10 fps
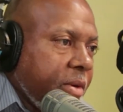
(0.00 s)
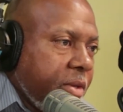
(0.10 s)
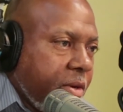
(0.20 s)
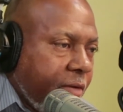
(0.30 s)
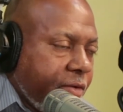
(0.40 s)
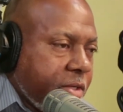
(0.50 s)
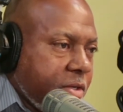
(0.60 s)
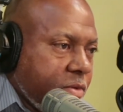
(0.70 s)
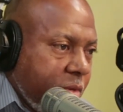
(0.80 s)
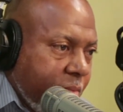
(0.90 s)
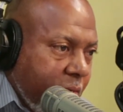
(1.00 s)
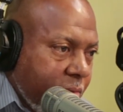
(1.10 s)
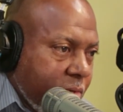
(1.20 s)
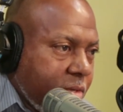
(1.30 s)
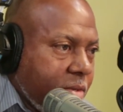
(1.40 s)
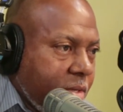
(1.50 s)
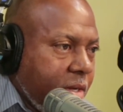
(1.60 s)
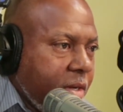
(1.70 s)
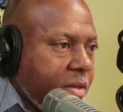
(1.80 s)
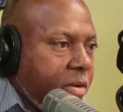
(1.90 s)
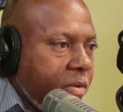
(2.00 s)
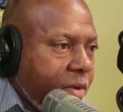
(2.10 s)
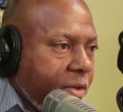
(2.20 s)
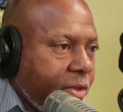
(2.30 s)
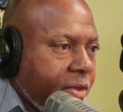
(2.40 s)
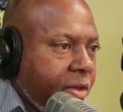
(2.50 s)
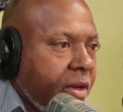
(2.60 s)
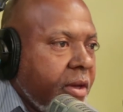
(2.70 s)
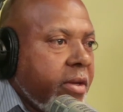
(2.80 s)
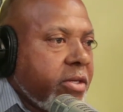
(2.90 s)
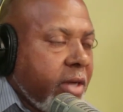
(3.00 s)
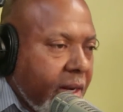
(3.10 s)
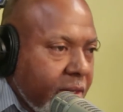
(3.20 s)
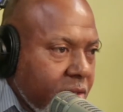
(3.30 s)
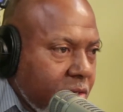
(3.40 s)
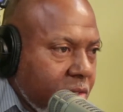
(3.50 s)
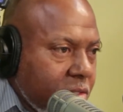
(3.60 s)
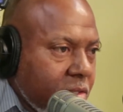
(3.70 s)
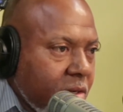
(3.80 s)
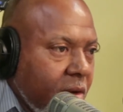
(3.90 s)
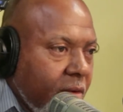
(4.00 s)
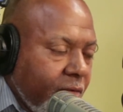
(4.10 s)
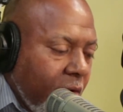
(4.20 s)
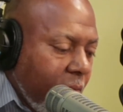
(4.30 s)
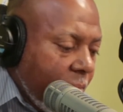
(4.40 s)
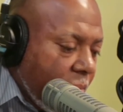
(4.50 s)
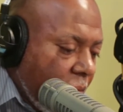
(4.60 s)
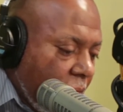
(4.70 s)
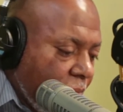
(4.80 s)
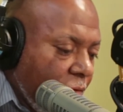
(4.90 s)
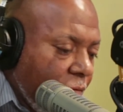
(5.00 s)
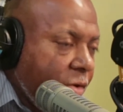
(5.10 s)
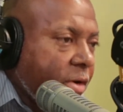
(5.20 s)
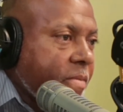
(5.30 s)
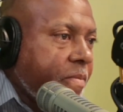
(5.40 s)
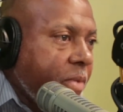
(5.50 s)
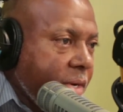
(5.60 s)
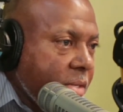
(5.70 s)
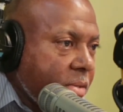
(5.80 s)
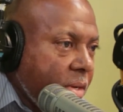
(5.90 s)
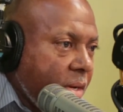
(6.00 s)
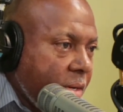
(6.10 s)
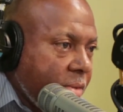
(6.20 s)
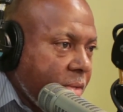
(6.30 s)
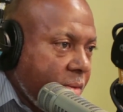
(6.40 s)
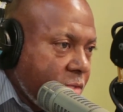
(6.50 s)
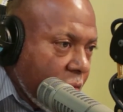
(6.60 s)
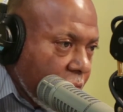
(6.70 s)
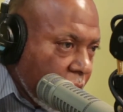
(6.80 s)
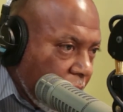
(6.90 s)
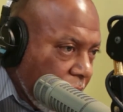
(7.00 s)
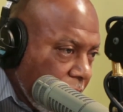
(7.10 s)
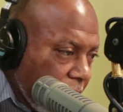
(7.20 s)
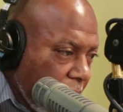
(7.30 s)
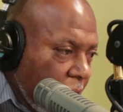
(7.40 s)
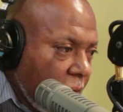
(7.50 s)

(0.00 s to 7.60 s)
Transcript: The officers will be able to deal with challenges from a preferred point and a general